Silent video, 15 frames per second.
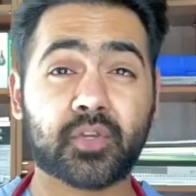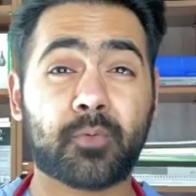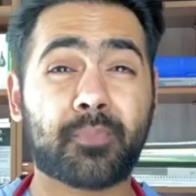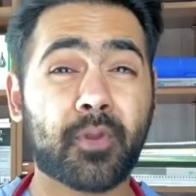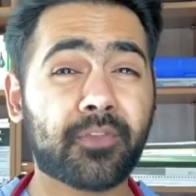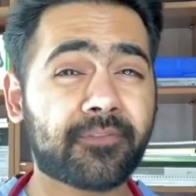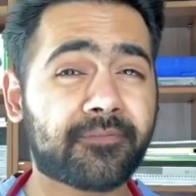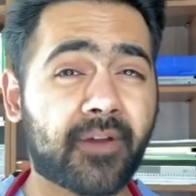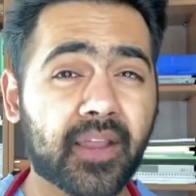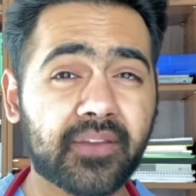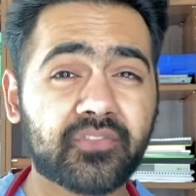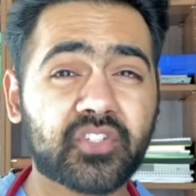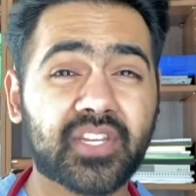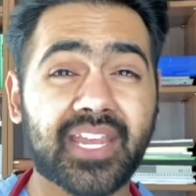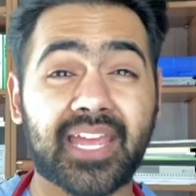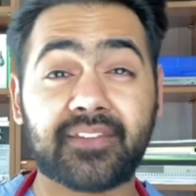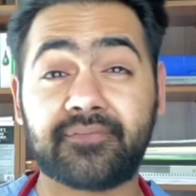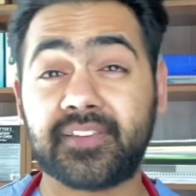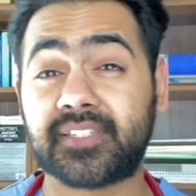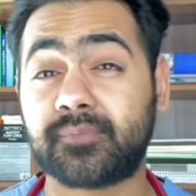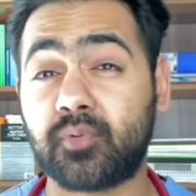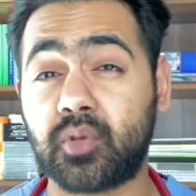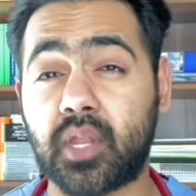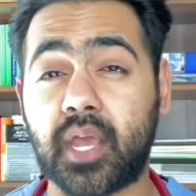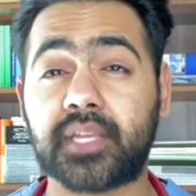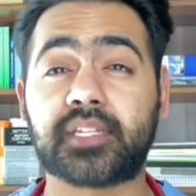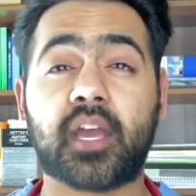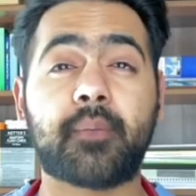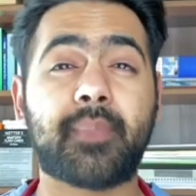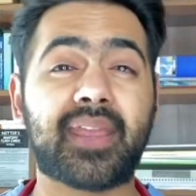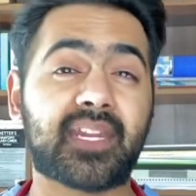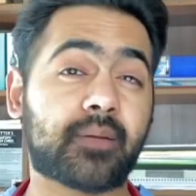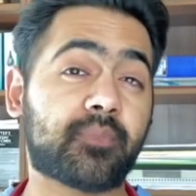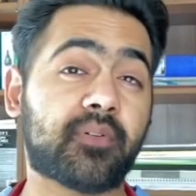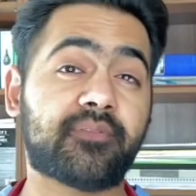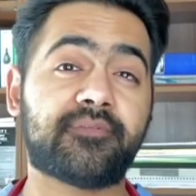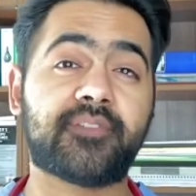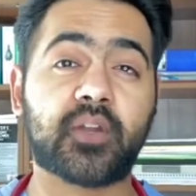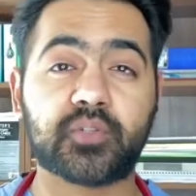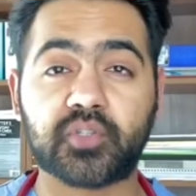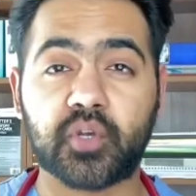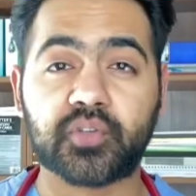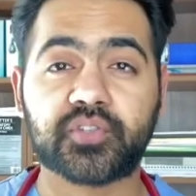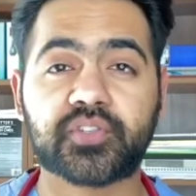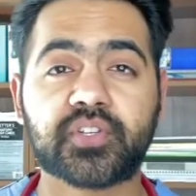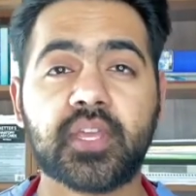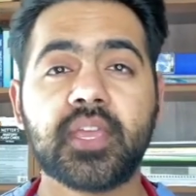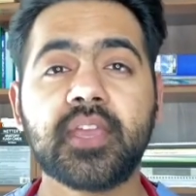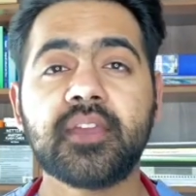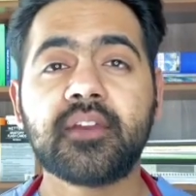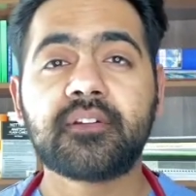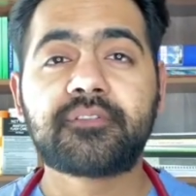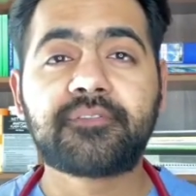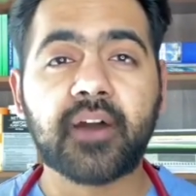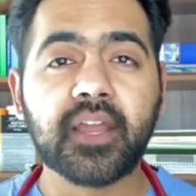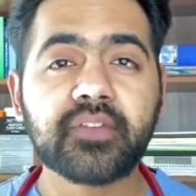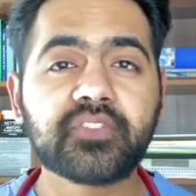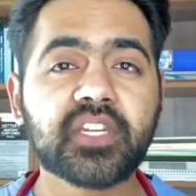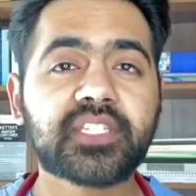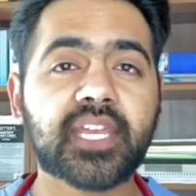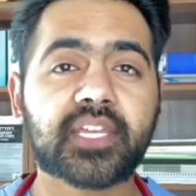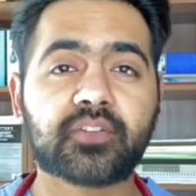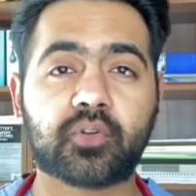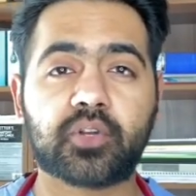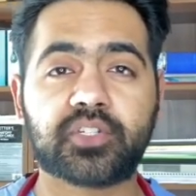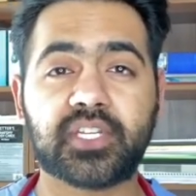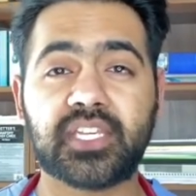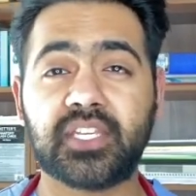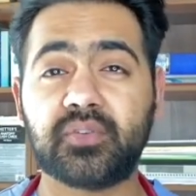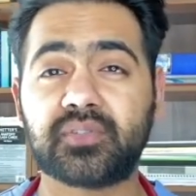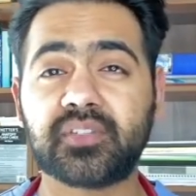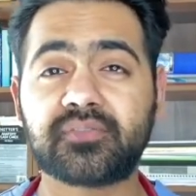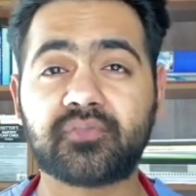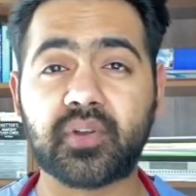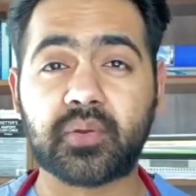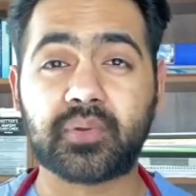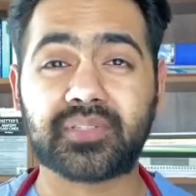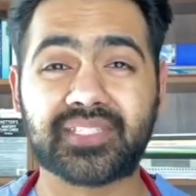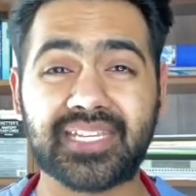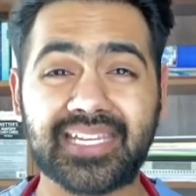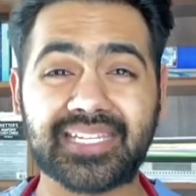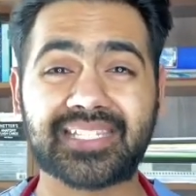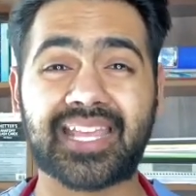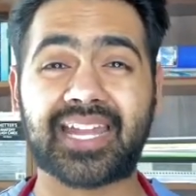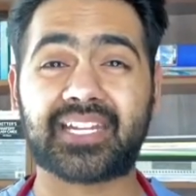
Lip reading: both 5G and visible light are made up of photons. 5G technology uses frequencies that